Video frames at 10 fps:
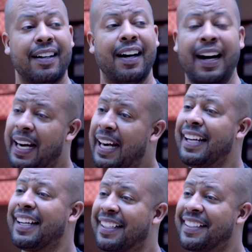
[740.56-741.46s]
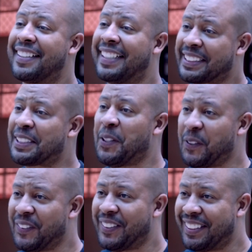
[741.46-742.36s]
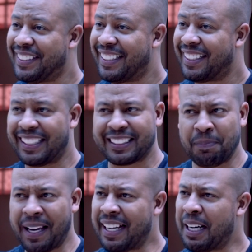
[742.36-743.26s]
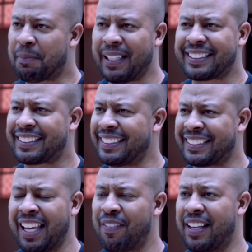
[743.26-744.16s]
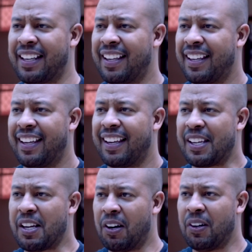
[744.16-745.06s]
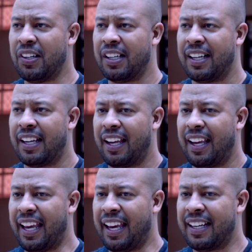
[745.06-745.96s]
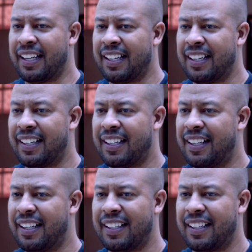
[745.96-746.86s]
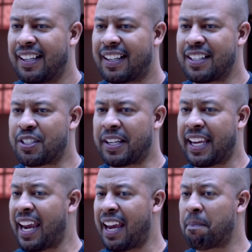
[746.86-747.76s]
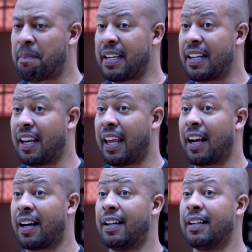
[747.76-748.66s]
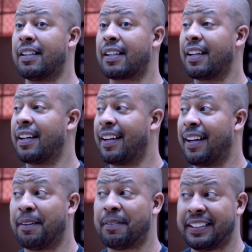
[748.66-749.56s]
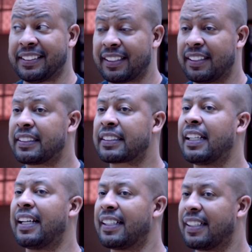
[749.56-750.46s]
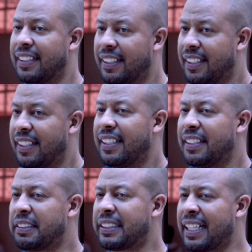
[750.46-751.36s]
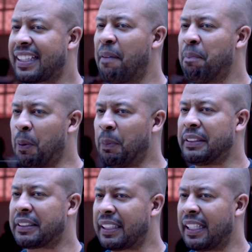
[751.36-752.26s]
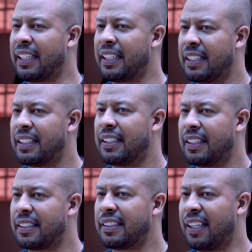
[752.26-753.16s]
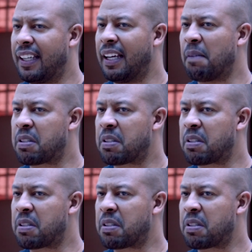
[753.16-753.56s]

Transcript: All right, let's go. Let's man up. Let's give it, you know? And because you can't be like, oh, okay, I'm in this. You just like, you take that moment and say, yeah, I'm